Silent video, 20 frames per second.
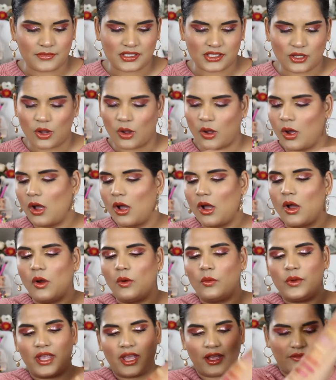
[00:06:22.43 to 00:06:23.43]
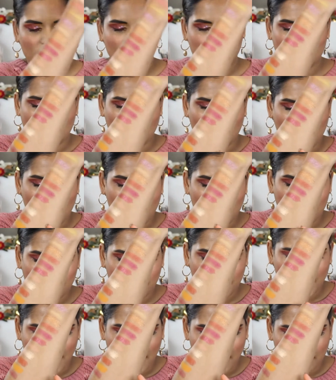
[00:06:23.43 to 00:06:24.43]
So we have Star,
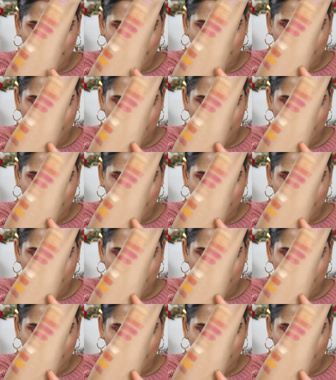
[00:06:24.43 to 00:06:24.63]
we have